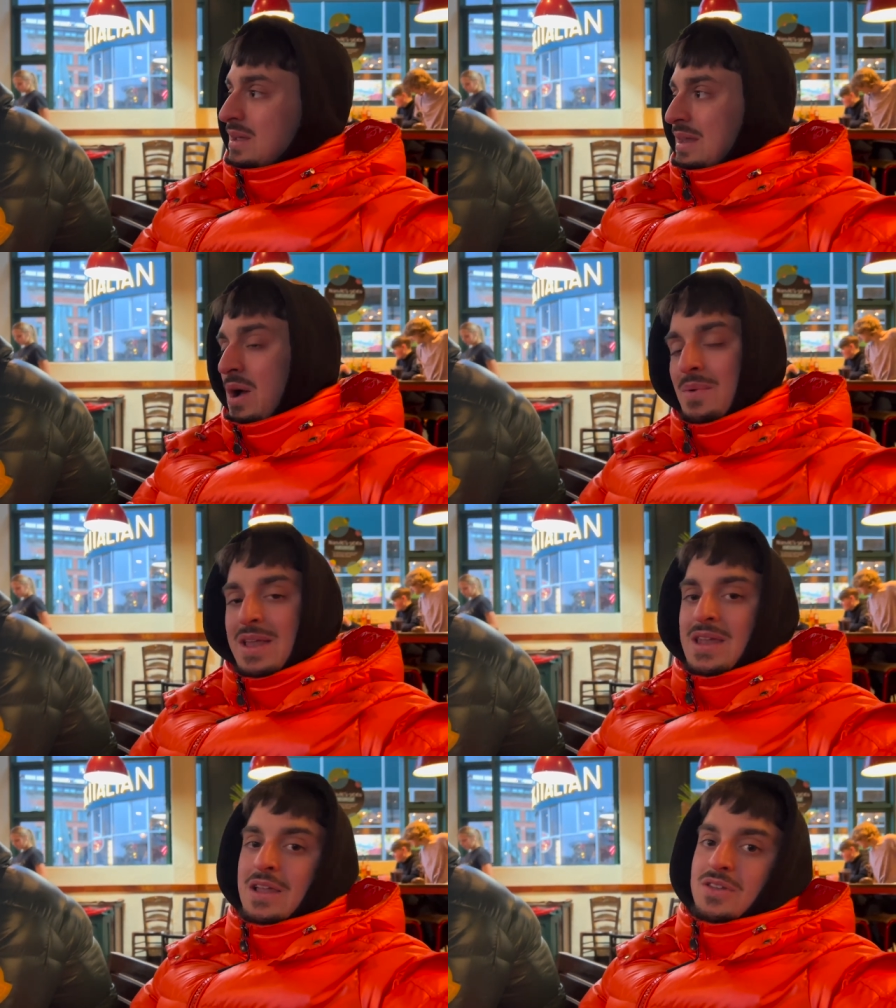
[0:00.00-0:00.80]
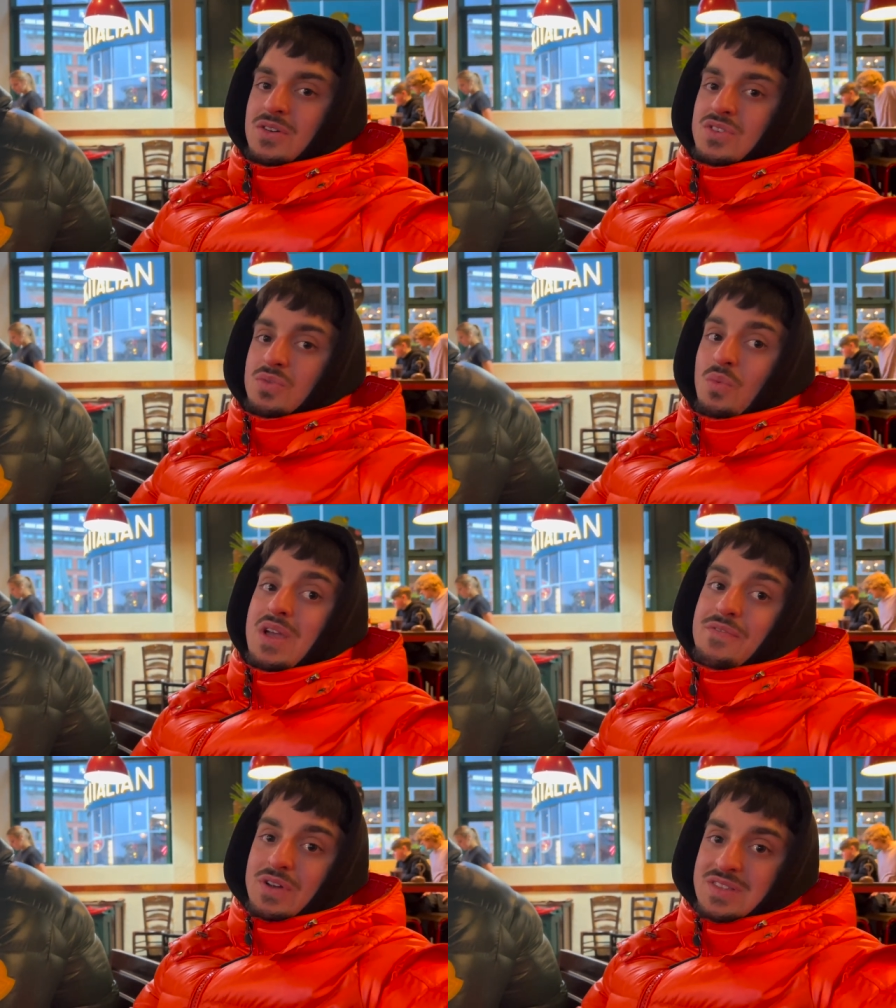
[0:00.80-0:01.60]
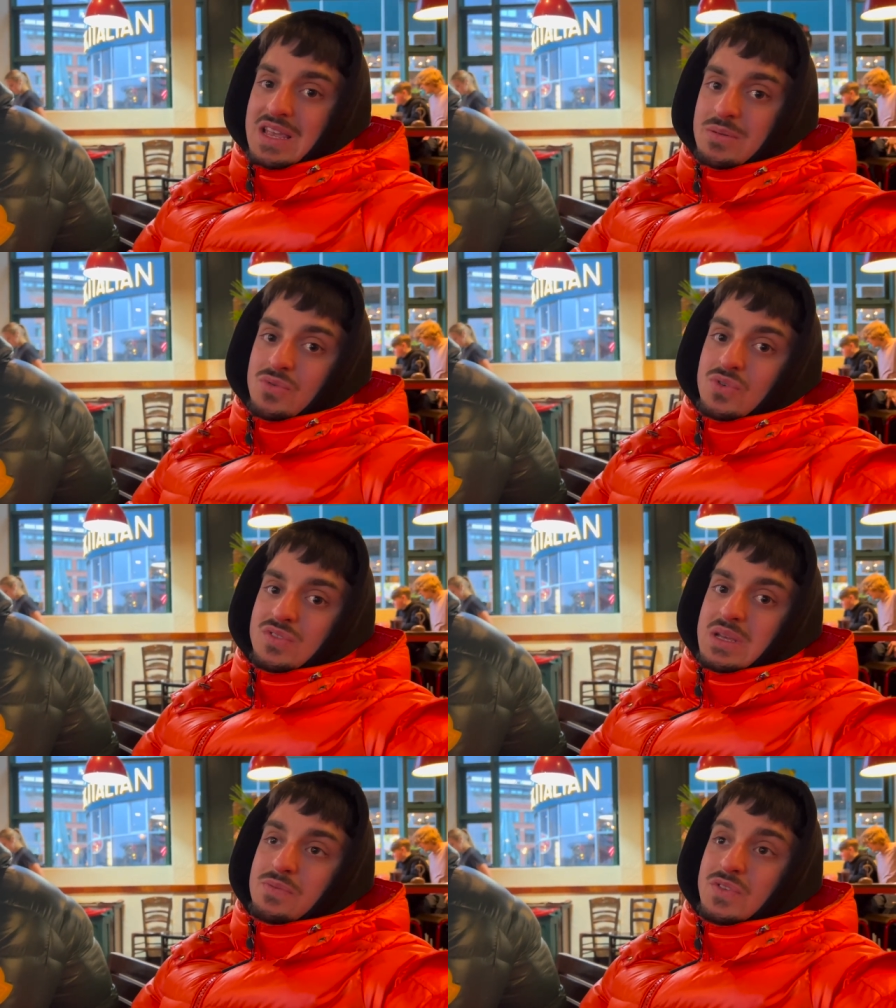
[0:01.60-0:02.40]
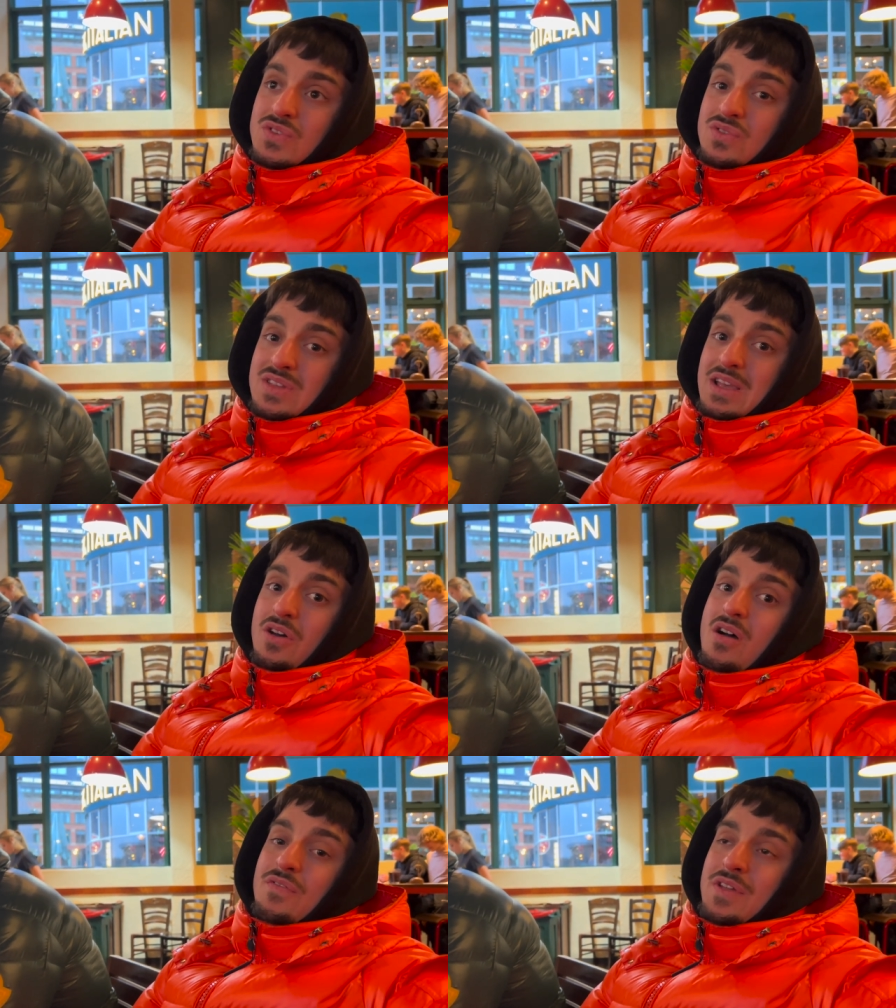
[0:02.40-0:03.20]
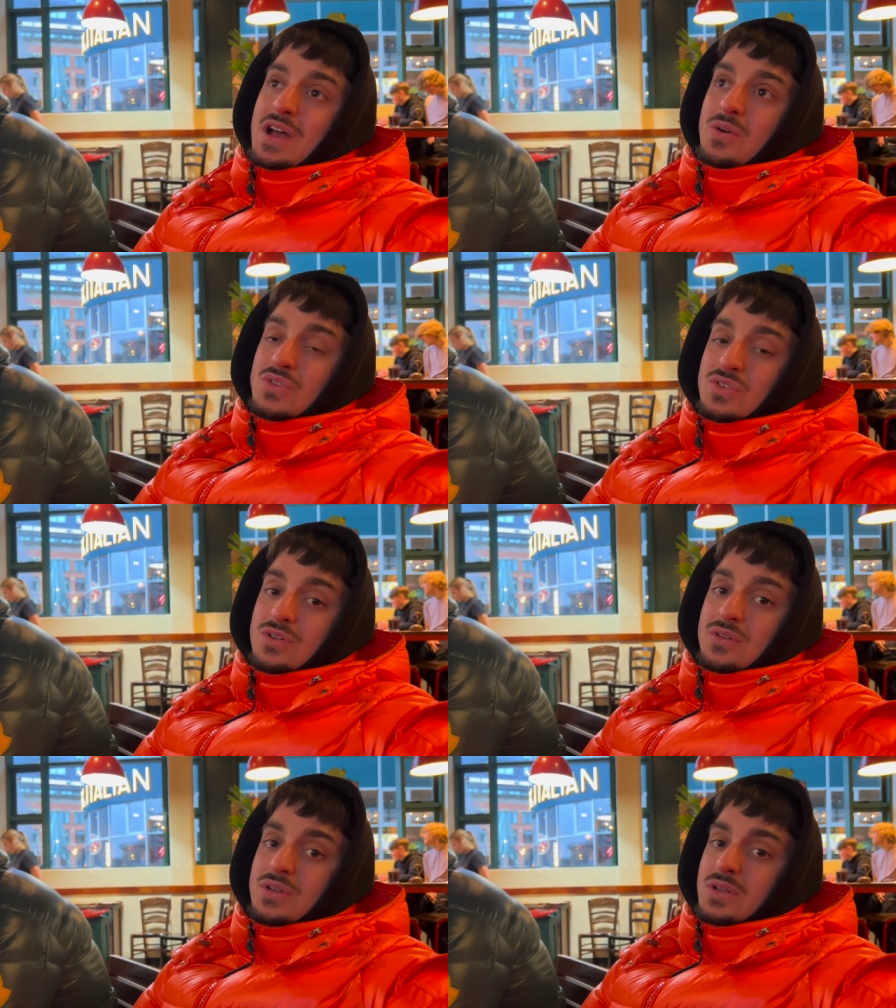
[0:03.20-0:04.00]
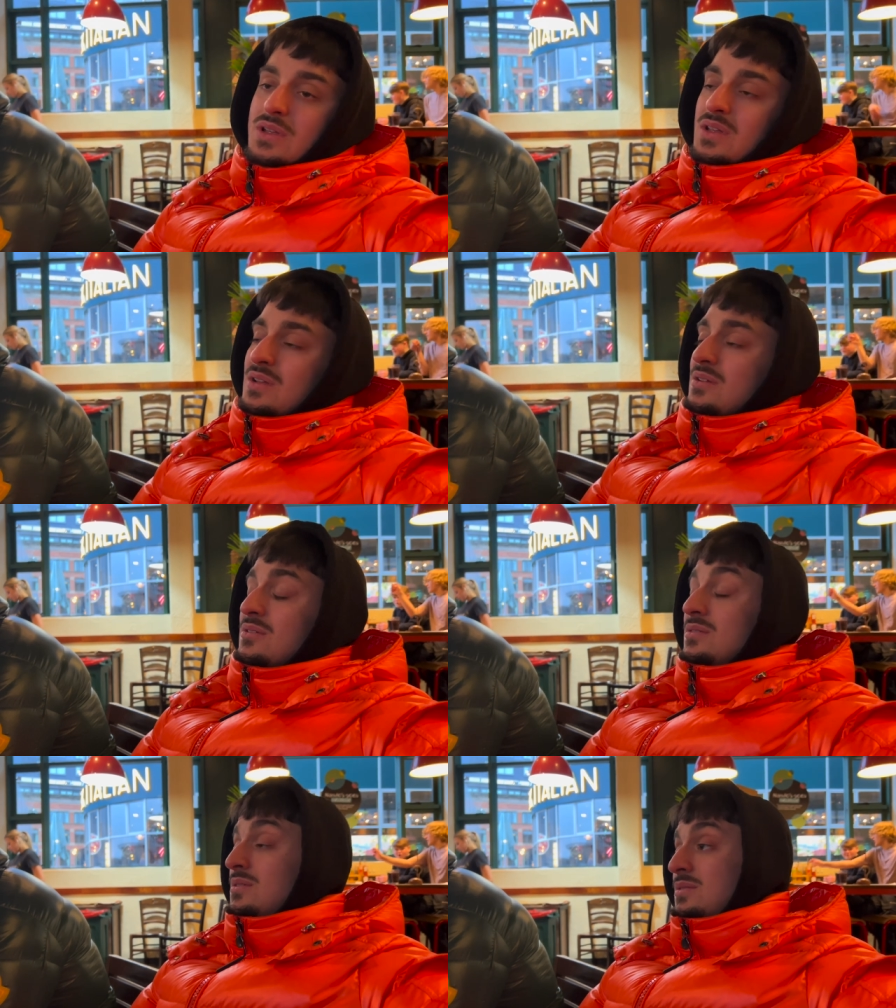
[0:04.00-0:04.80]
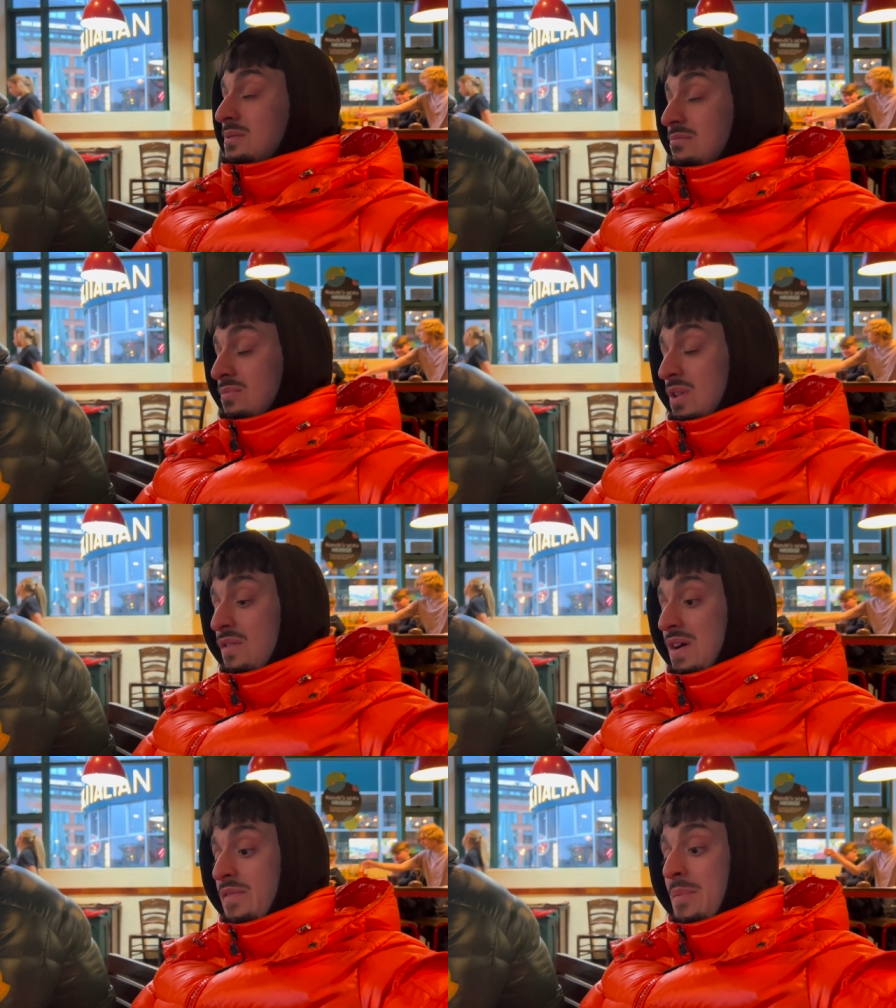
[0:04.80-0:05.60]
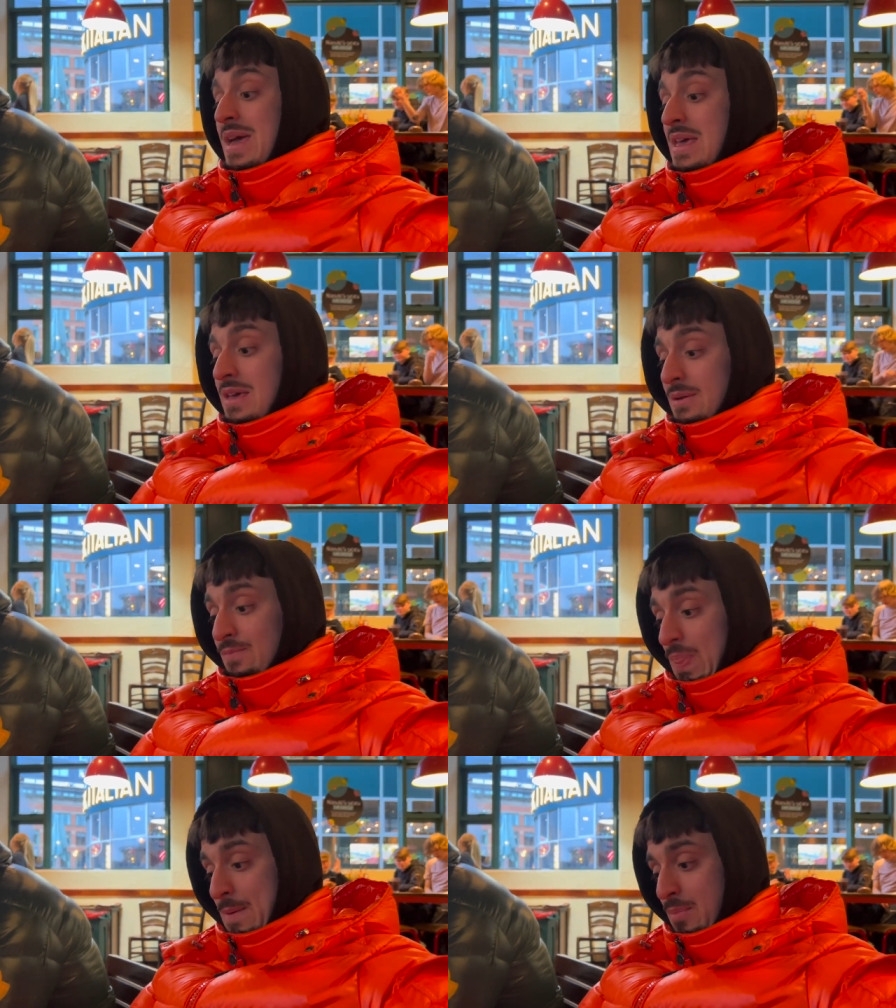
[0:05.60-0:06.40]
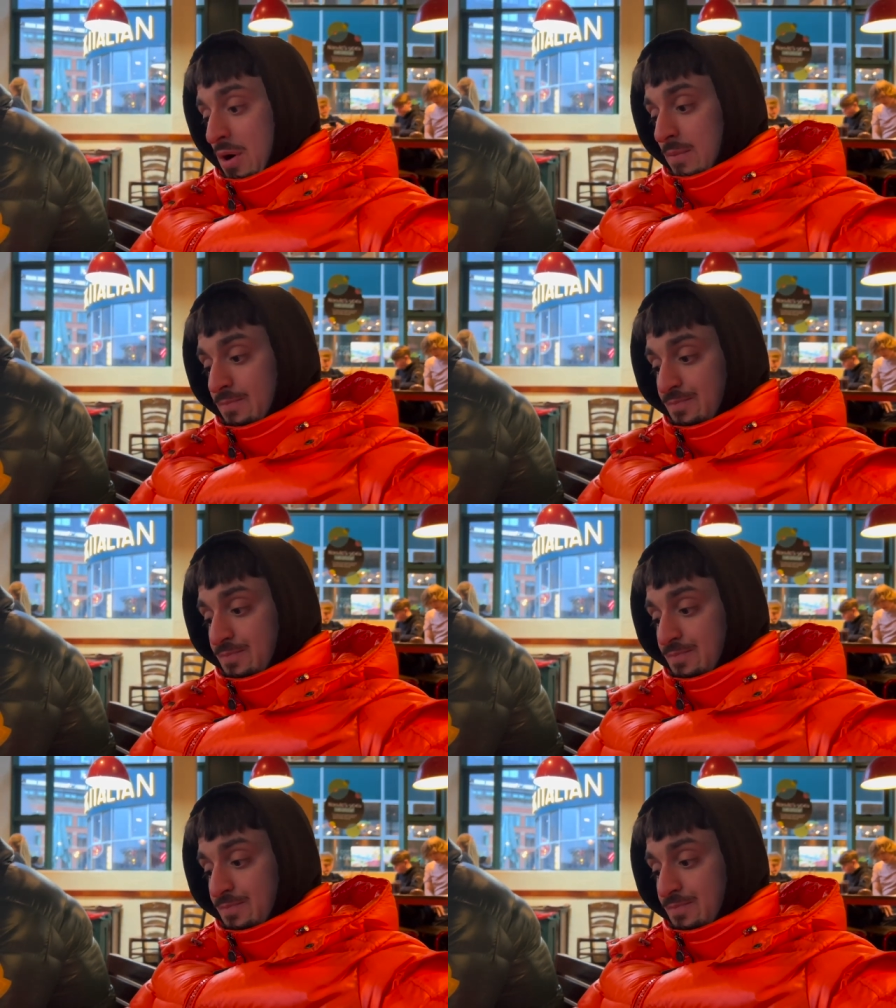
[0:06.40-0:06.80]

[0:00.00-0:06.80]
Now we're in Nando's, waiting for a table. Table for two, taking half an hour. So don't know if I even make it. But